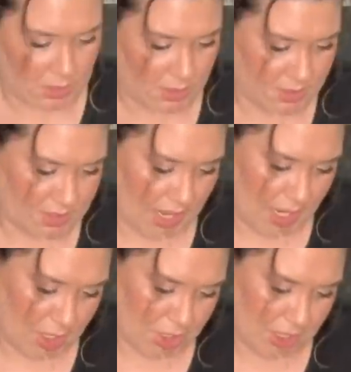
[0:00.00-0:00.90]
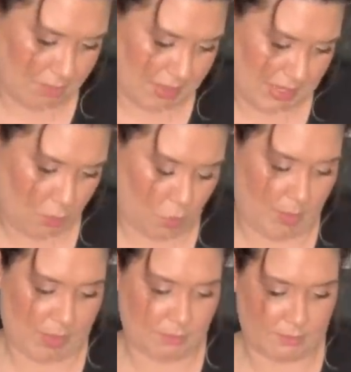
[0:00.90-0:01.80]
this is AGB
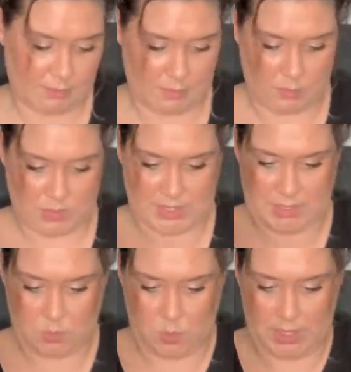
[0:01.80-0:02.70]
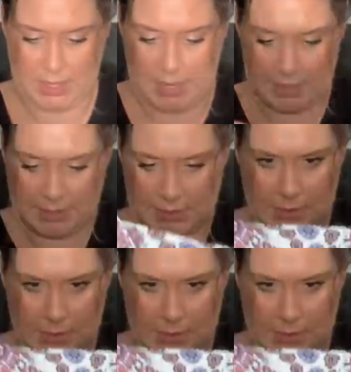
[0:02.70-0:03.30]
woman, size 1X,